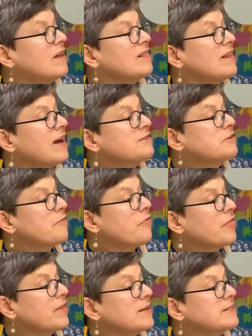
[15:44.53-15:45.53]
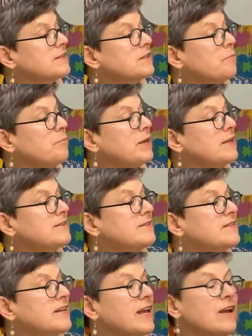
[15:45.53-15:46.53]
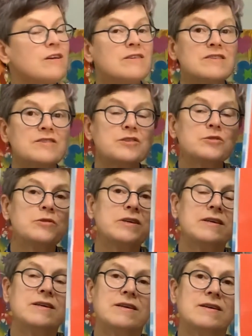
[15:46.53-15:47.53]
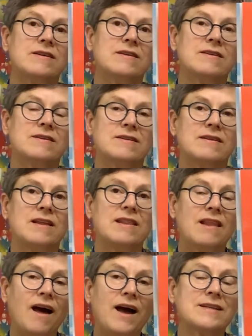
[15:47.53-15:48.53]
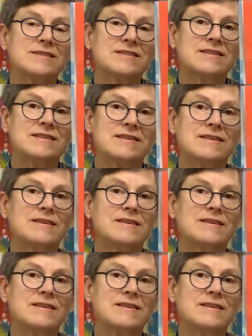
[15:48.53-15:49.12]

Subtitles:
Lots of things at the beach scared Suki. Lots.